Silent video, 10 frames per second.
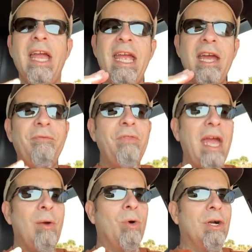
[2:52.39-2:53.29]
If
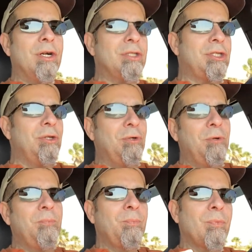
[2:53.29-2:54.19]
they were
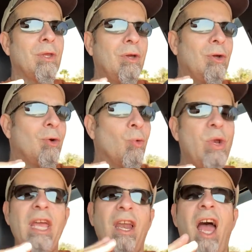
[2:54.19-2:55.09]
to
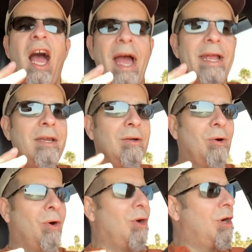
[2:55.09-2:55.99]
realign
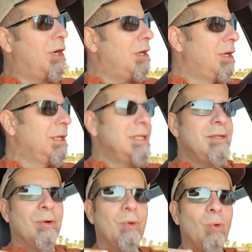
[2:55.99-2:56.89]
or
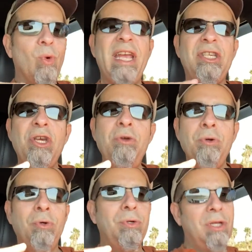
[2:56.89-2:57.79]

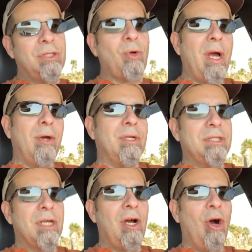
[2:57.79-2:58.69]
retune the Toyota
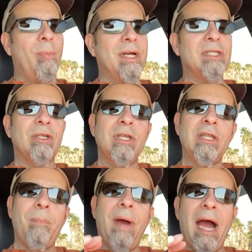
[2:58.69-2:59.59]
Tacoma so that
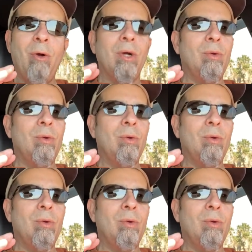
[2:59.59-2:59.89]
the power